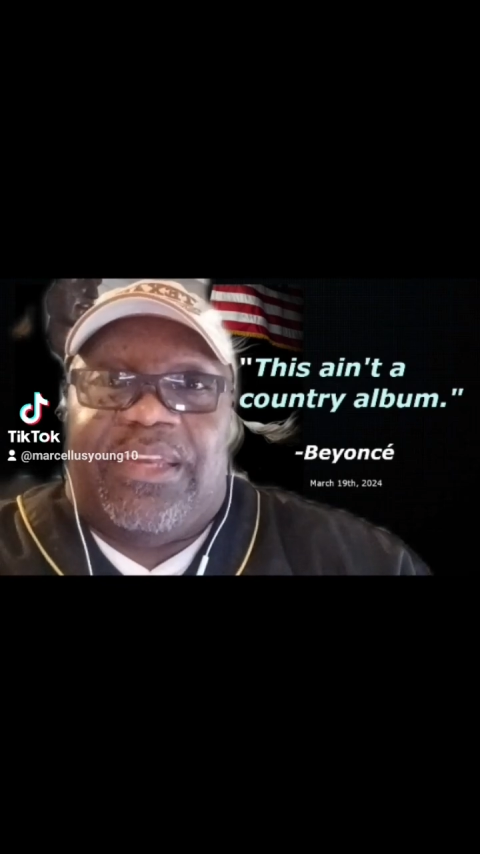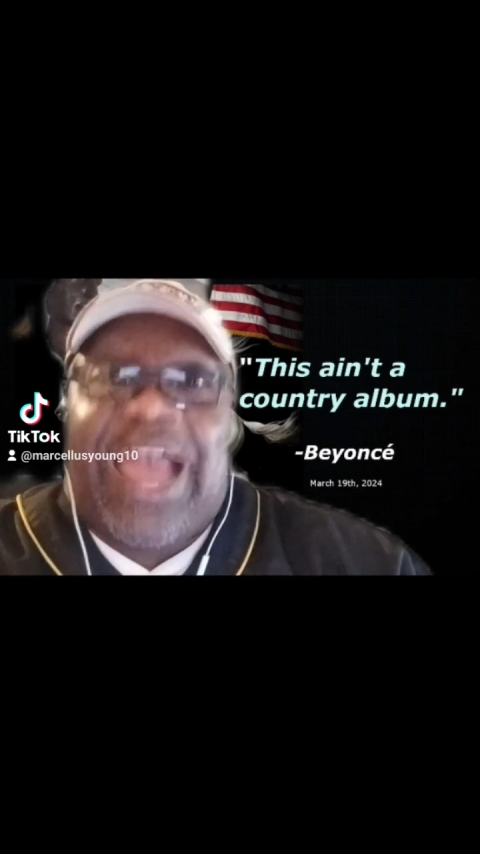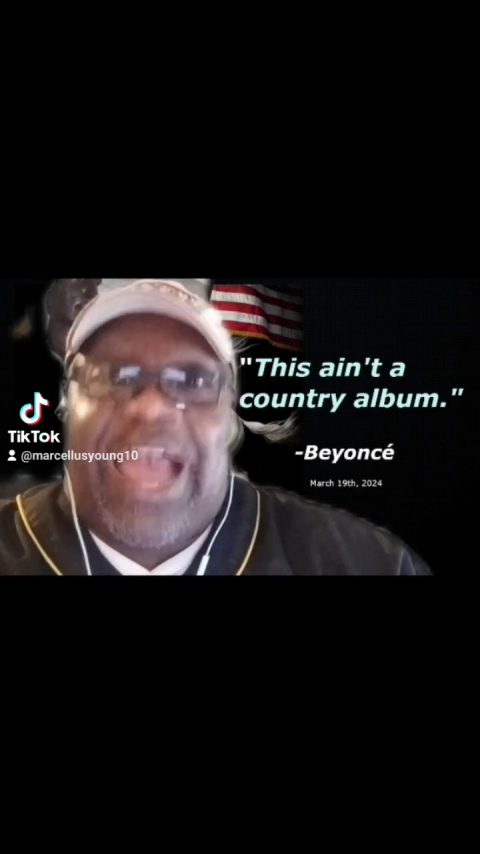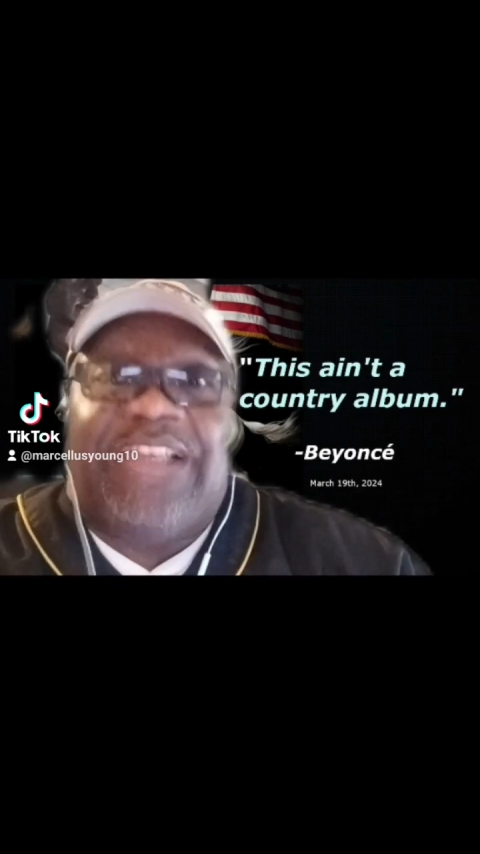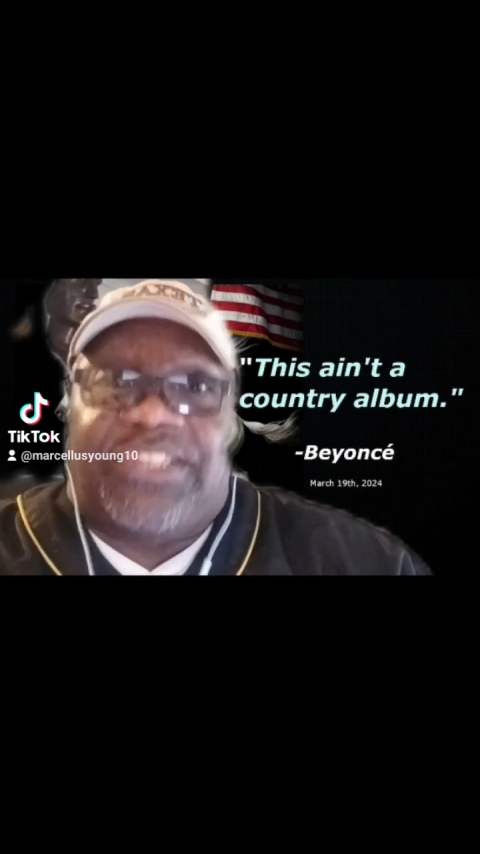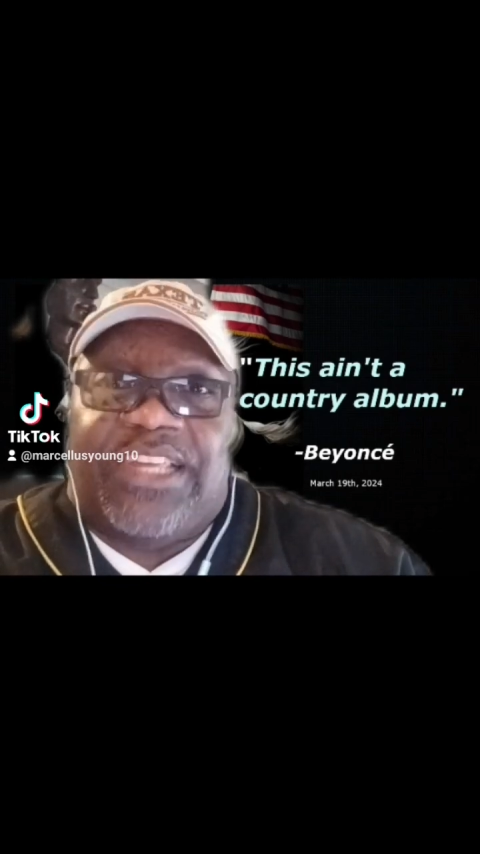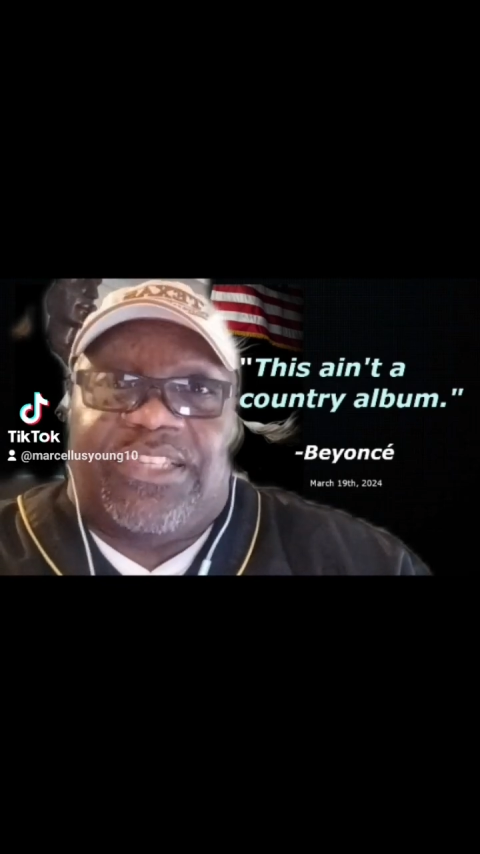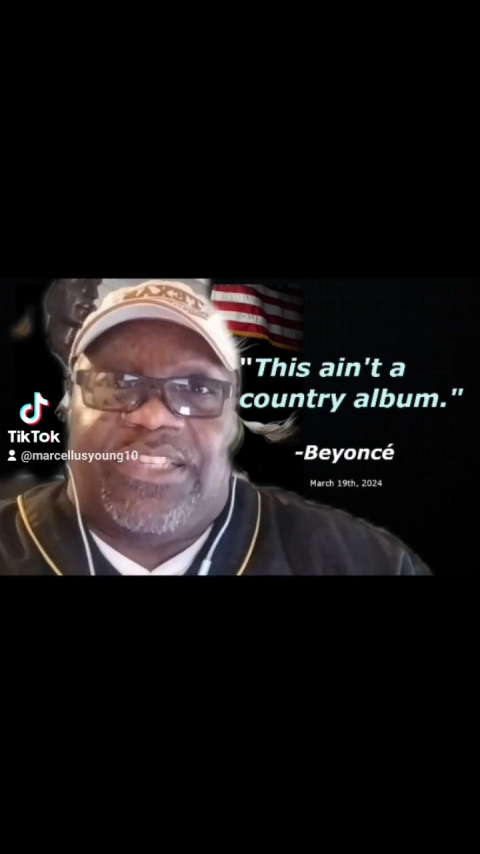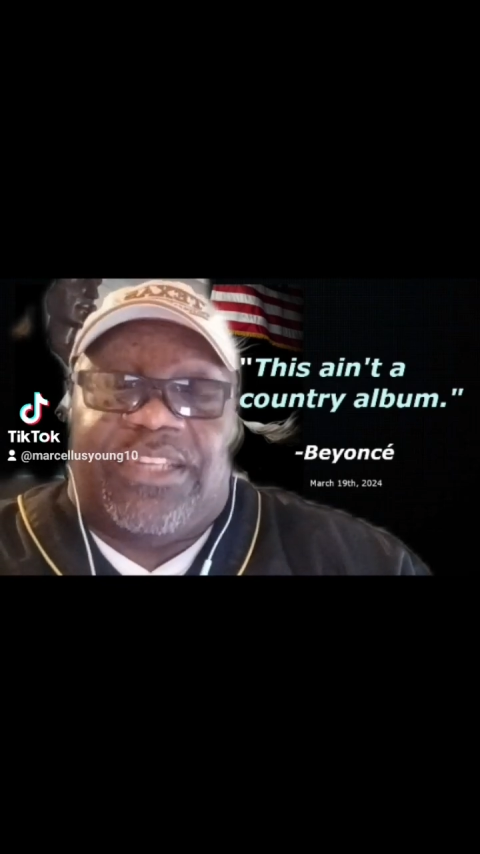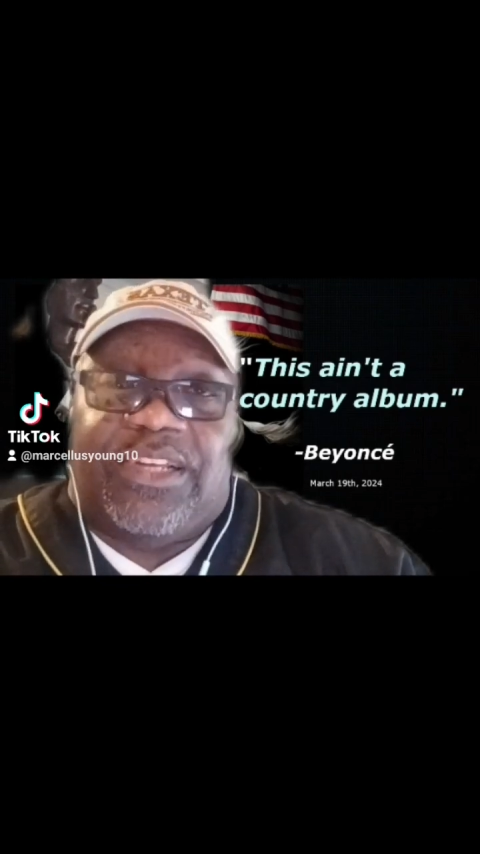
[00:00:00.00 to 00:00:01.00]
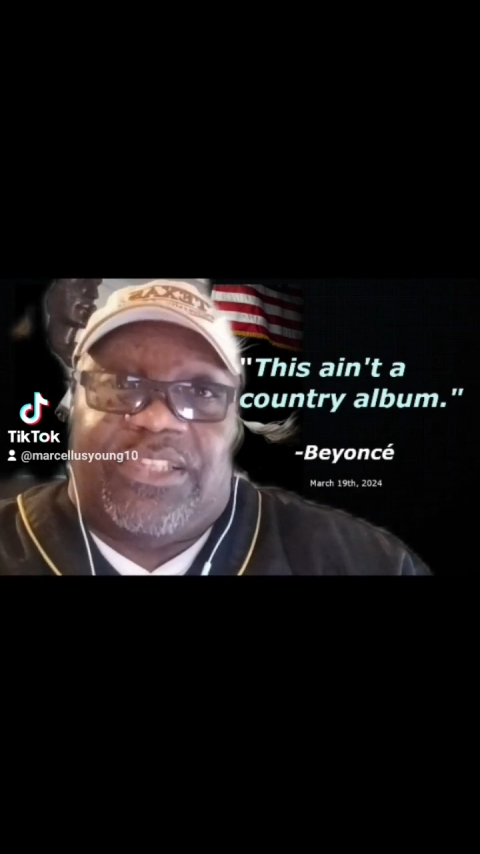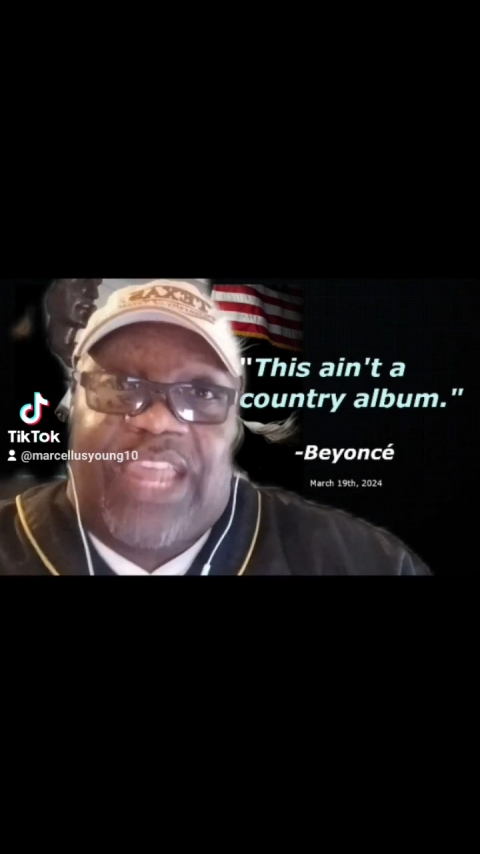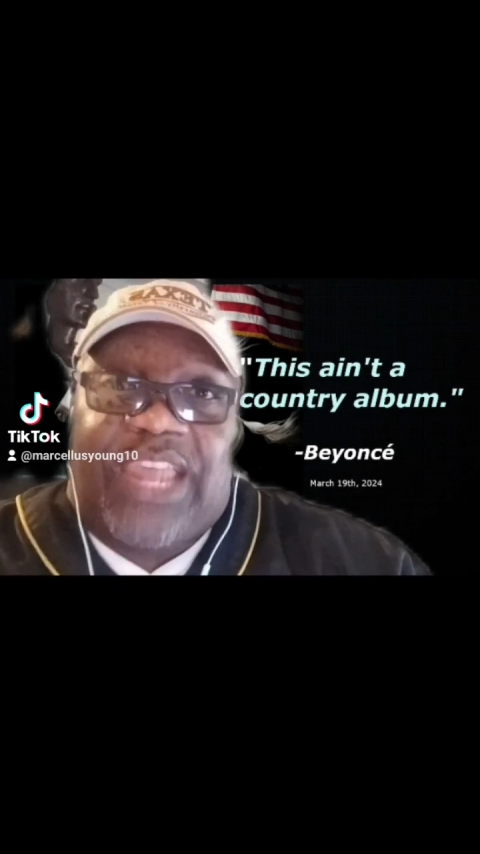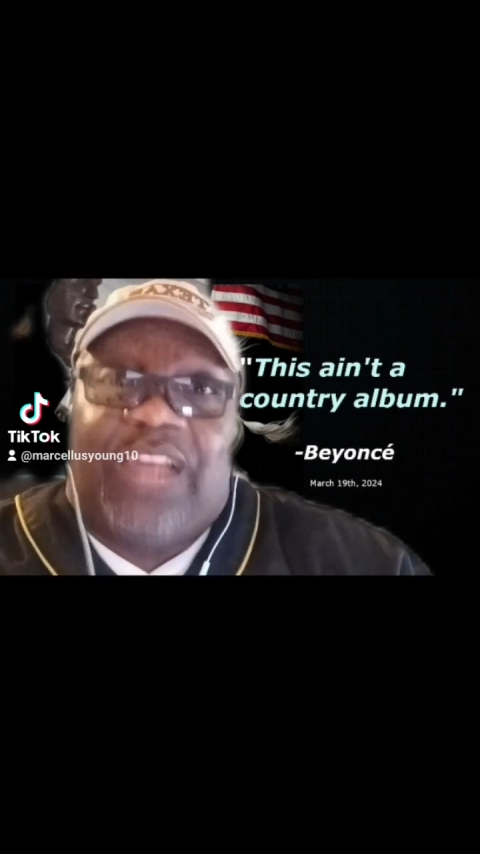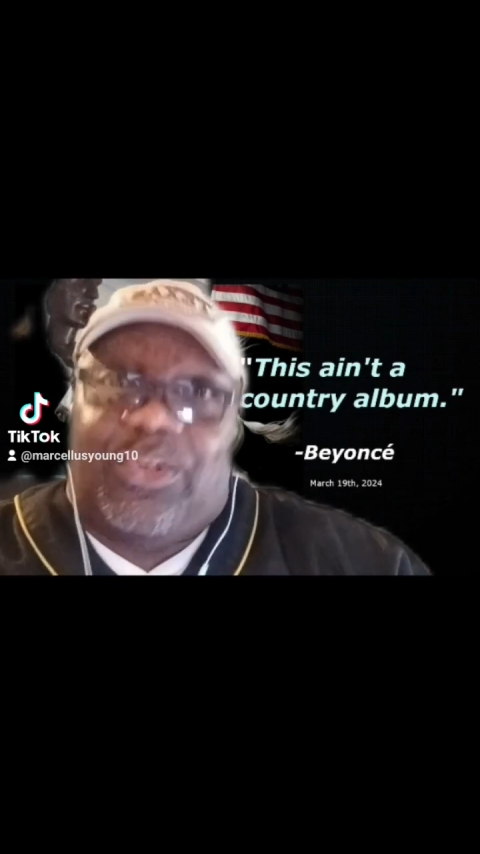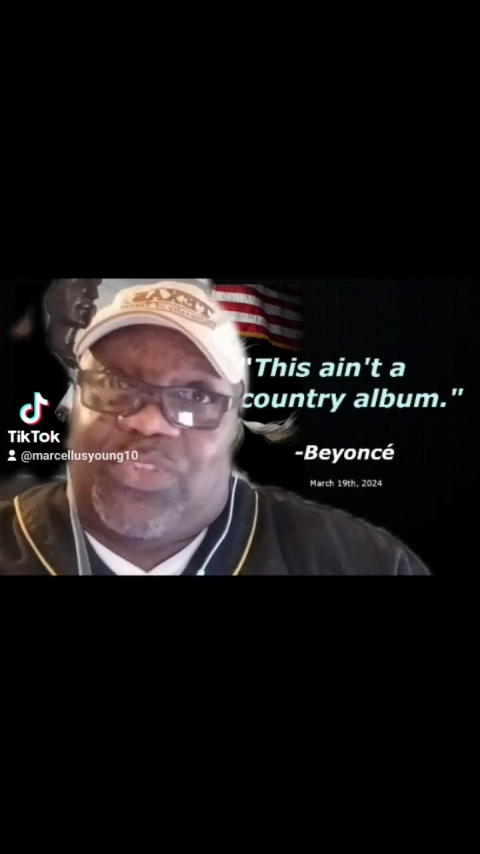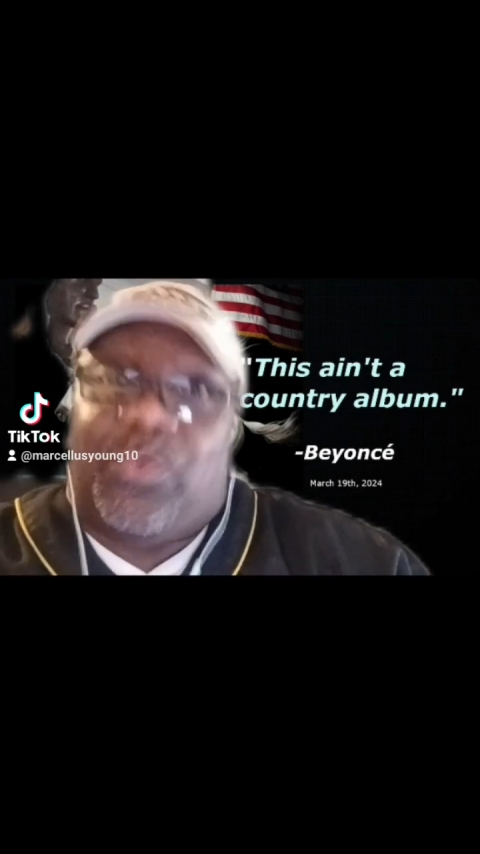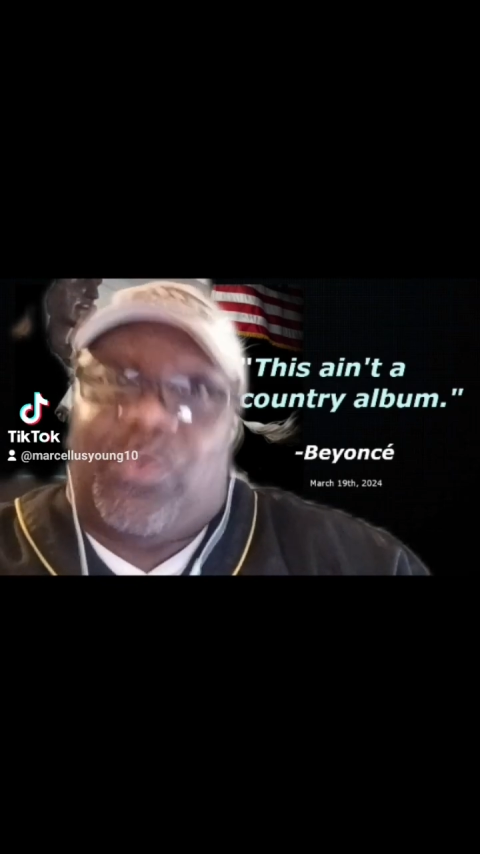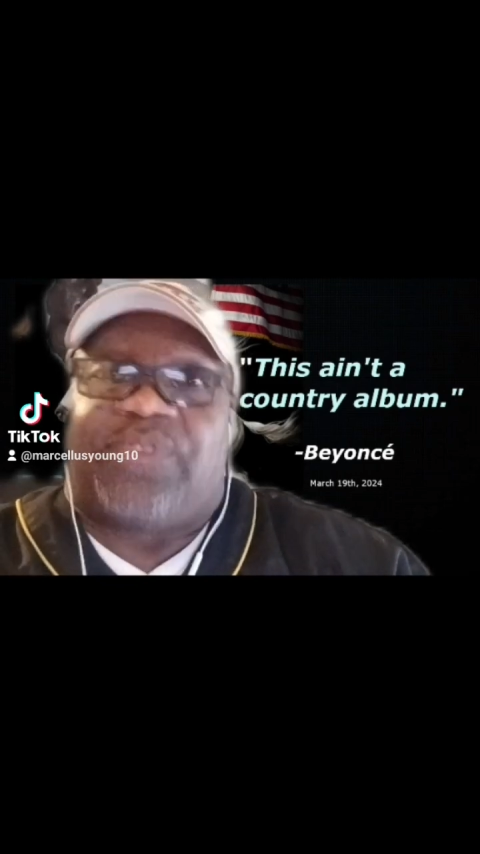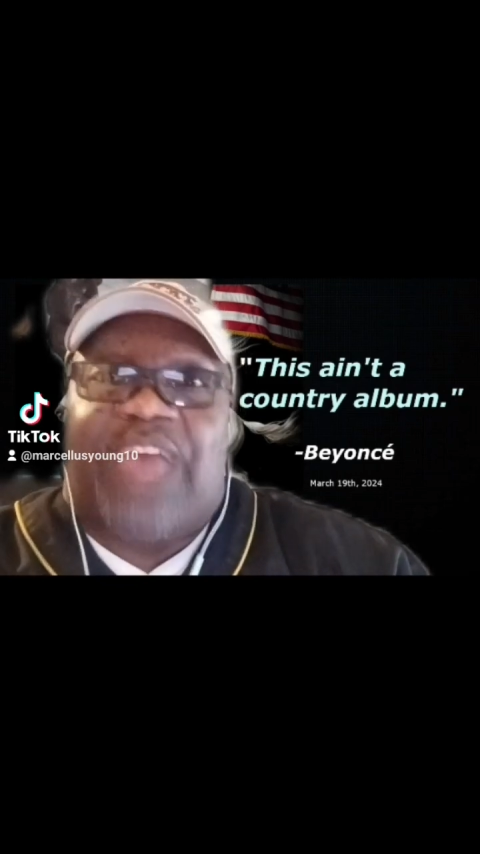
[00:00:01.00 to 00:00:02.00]
Not since Taylor
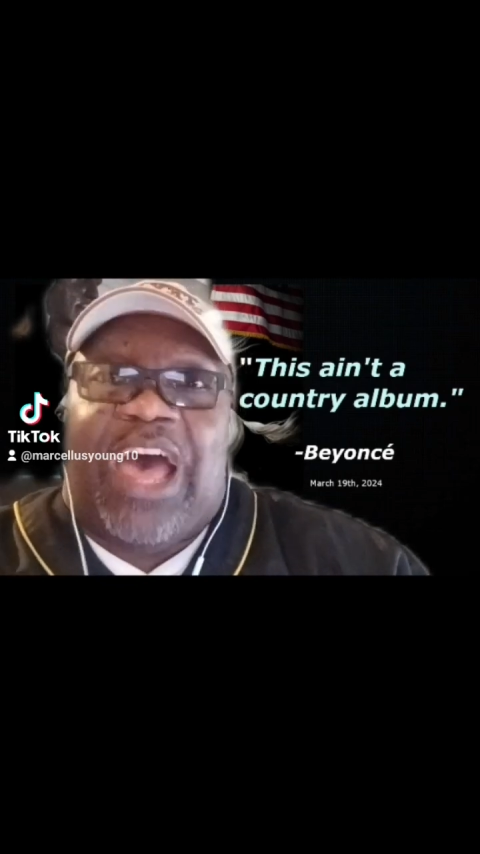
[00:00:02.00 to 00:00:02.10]
Swift's